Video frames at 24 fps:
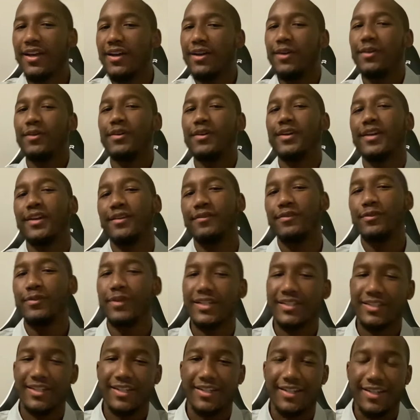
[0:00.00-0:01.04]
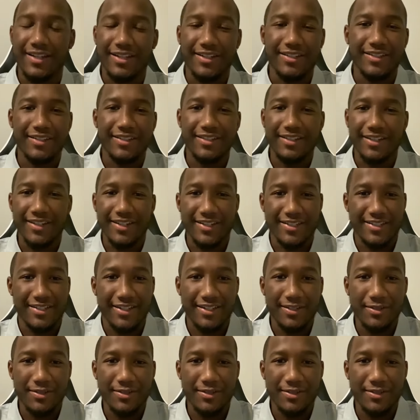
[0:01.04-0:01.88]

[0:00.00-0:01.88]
Okay, if you watched like I did last night,